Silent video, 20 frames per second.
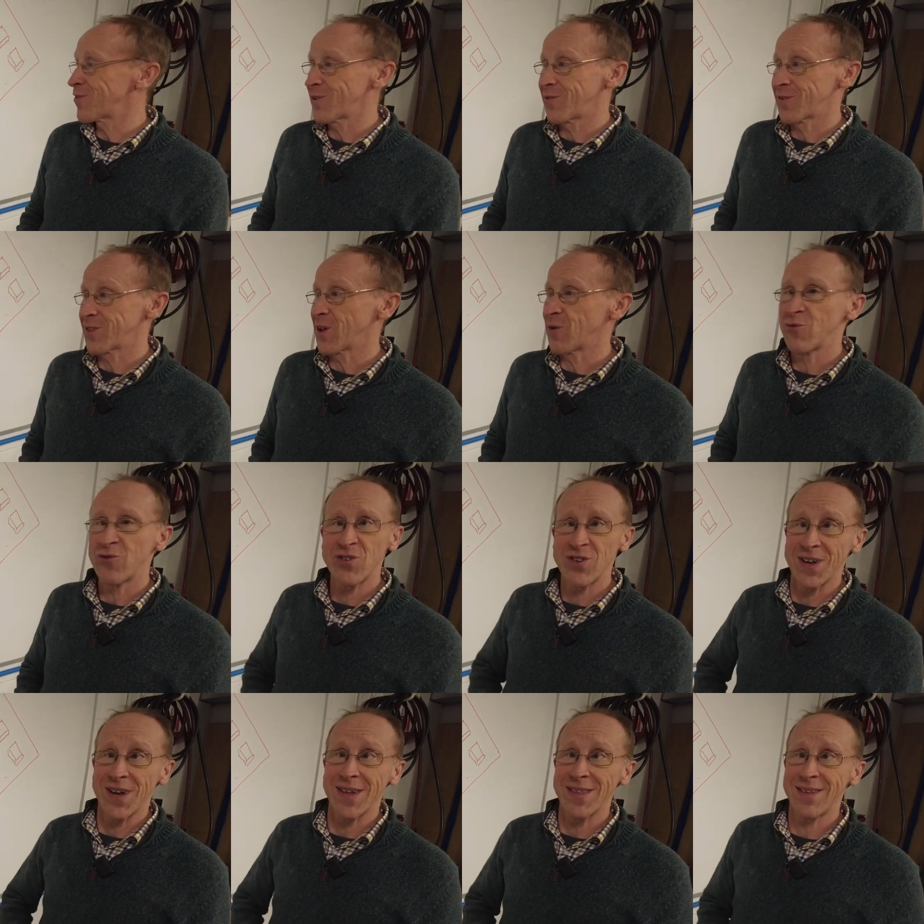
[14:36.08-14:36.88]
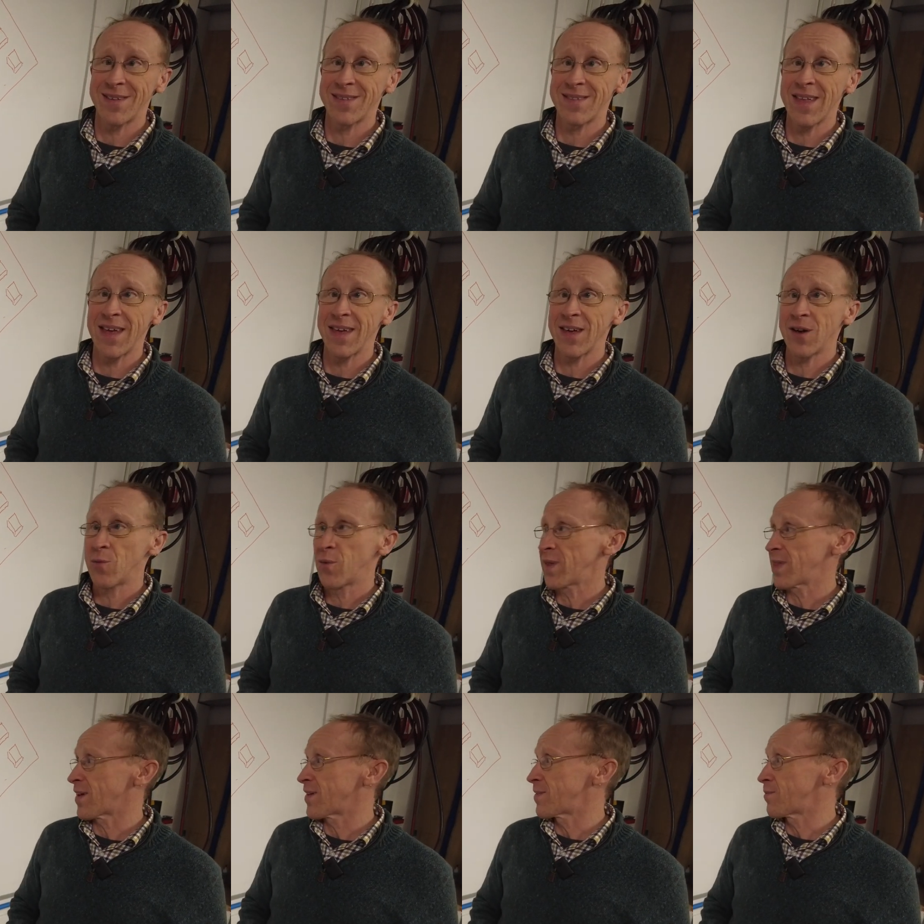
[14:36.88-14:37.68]
Rover don't share this data
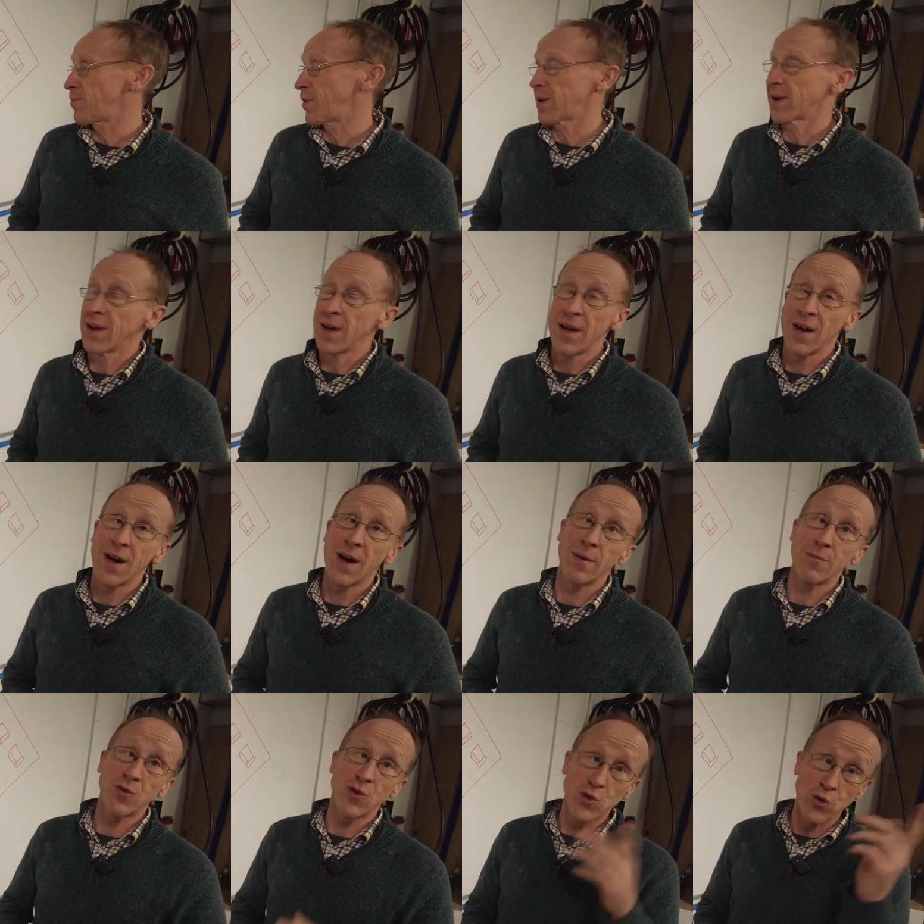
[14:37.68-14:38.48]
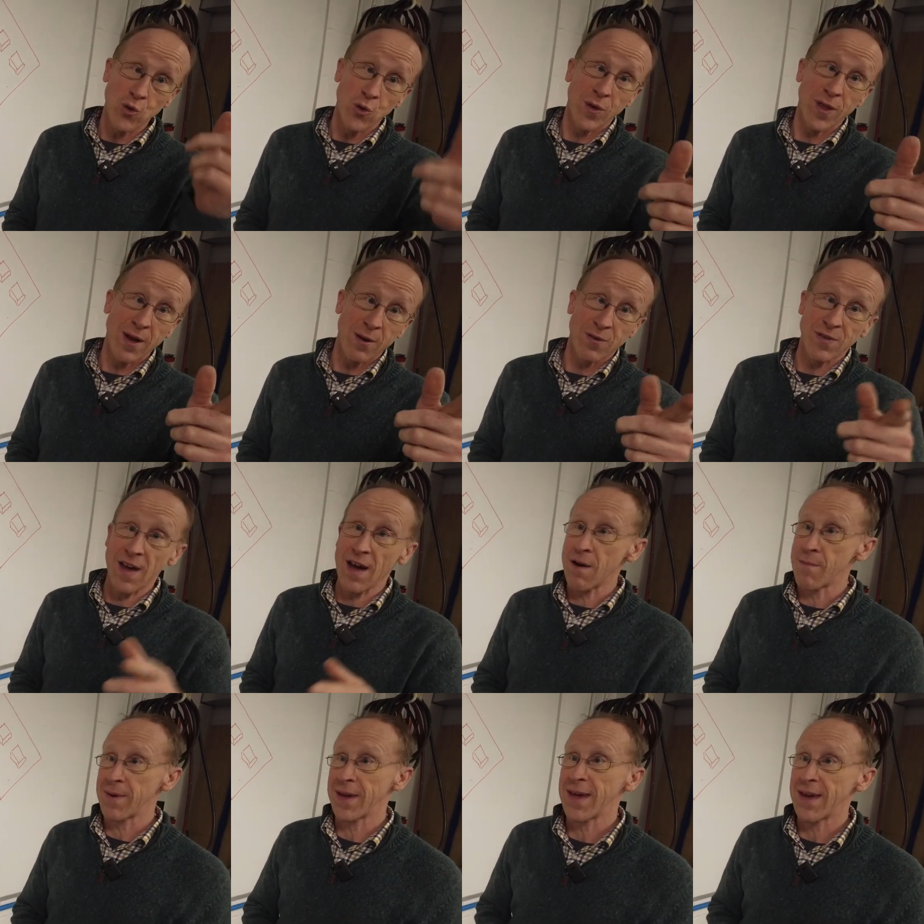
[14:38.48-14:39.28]
with us, but I'm sure they'll
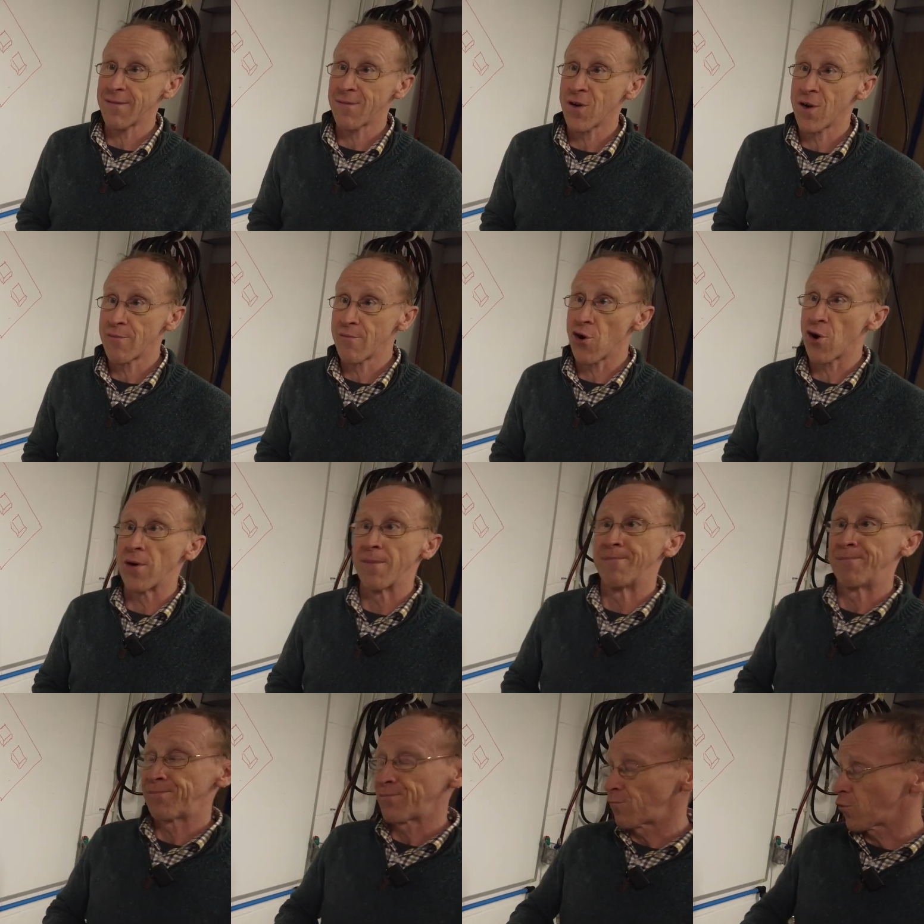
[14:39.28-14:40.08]
tell me if I'm wrong.